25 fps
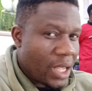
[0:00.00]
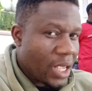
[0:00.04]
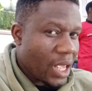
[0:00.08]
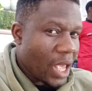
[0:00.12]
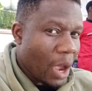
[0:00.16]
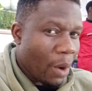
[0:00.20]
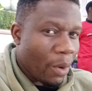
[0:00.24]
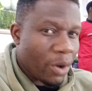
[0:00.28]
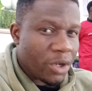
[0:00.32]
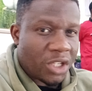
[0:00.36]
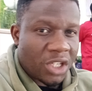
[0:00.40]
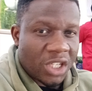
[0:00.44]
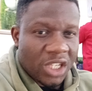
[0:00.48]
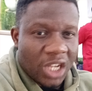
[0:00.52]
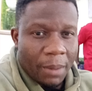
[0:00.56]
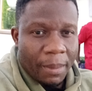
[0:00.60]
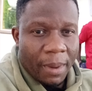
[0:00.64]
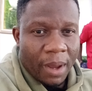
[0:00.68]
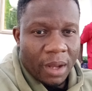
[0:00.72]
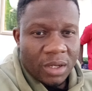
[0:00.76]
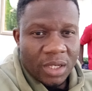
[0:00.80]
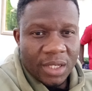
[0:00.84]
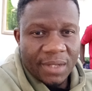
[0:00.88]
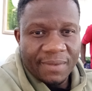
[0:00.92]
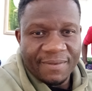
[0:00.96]
Yeah, what do you think
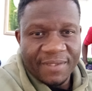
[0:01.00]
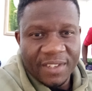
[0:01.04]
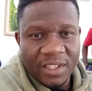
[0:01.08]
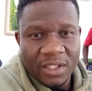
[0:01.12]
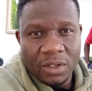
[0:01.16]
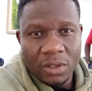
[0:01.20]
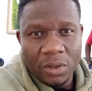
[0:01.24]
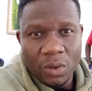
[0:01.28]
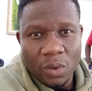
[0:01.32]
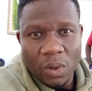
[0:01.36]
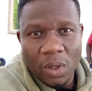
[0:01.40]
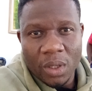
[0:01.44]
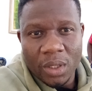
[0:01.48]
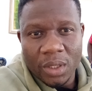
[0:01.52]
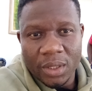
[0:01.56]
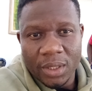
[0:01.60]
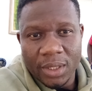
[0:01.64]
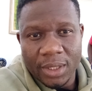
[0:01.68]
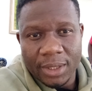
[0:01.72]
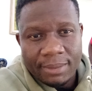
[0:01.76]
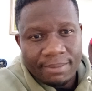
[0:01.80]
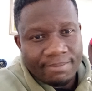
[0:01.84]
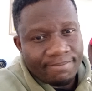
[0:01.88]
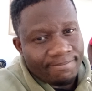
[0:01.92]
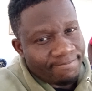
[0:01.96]
about the video
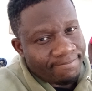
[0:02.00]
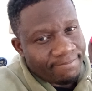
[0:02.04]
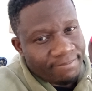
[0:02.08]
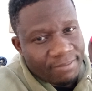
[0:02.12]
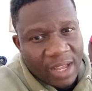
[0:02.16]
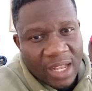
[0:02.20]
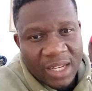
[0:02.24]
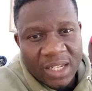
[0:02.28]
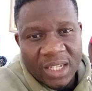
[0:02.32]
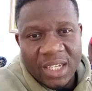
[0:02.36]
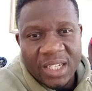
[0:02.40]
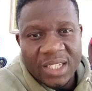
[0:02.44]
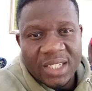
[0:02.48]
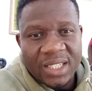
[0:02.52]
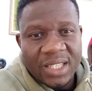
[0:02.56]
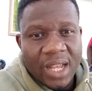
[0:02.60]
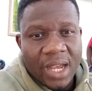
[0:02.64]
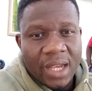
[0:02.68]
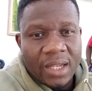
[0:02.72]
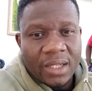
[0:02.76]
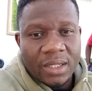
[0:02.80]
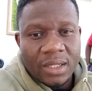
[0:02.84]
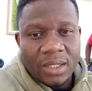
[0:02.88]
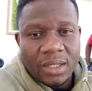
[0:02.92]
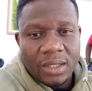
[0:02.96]
quality? I think it's
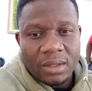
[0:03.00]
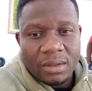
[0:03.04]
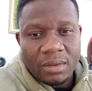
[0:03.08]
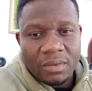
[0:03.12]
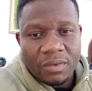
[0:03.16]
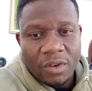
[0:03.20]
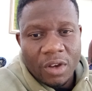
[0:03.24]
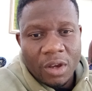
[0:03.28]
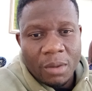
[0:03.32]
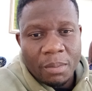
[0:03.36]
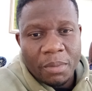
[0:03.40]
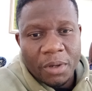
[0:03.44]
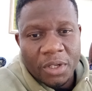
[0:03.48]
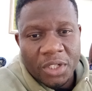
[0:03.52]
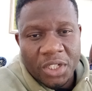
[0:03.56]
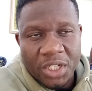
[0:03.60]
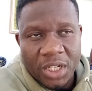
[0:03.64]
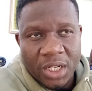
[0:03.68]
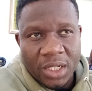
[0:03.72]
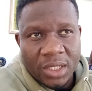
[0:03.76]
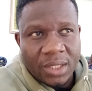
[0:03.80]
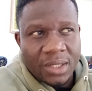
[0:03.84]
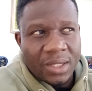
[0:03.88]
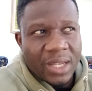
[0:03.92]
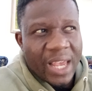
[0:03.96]
nice for a
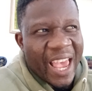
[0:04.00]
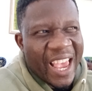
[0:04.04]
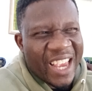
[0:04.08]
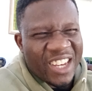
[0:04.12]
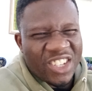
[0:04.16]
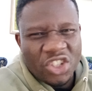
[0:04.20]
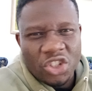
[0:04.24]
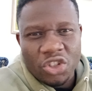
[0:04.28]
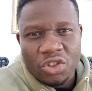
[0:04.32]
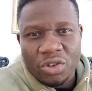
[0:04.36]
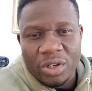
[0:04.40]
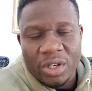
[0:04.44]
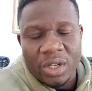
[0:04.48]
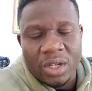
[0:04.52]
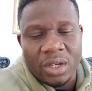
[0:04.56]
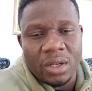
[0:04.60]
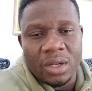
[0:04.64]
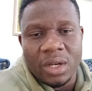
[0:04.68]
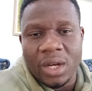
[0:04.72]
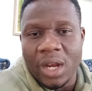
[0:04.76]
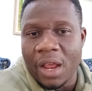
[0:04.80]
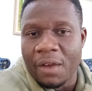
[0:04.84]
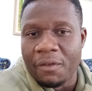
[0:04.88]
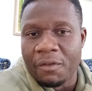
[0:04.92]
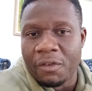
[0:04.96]
budget entry
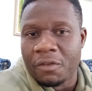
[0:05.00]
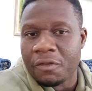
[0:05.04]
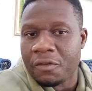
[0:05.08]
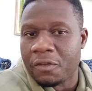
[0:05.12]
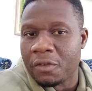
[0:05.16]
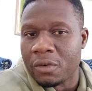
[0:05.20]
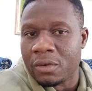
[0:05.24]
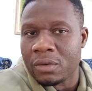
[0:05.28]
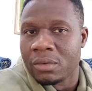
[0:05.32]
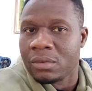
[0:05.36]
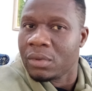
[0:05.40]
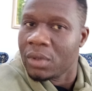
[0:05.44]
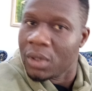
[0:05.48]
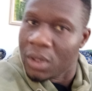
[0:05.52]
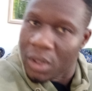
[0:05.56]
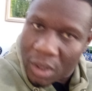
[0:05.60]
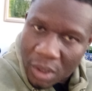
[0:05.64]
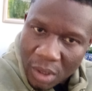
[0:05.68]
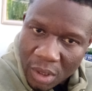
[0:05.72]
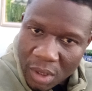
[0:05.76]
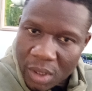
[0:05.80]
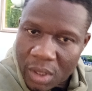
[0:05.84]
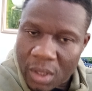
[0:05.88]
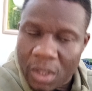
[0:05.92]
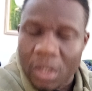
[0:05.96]
level phone.
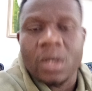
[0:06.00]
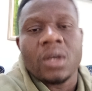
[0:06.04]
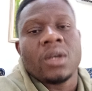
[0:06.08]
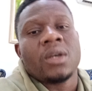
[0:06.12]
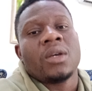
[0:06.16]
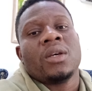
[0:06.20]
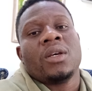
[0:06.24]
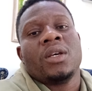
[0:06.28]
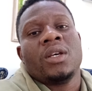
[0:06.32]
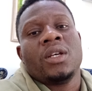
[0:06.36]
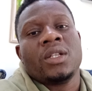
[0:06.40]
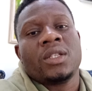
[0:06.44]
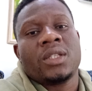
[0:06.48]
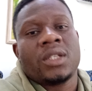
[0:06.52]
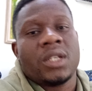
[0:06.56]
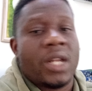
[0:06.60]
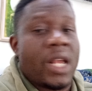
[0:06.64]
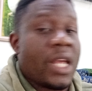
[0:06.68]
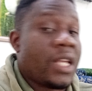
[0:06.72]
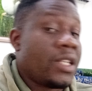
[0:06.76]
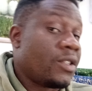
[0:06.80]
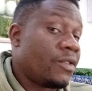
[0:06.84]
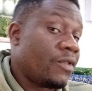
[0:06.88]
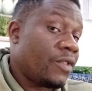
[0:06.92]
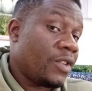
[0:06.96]
It's a
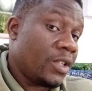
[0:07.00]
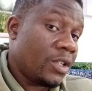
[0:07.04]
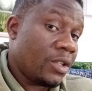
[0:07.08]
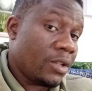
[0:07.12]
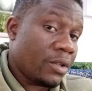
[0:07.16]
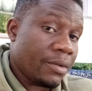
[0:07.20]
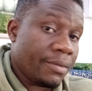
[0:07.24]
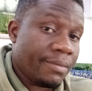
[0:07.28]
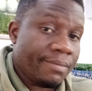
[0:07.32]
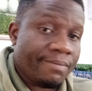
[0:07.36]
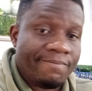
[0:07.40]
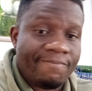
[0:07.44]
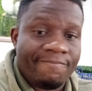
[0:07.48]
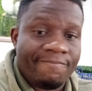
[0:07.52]
nice video.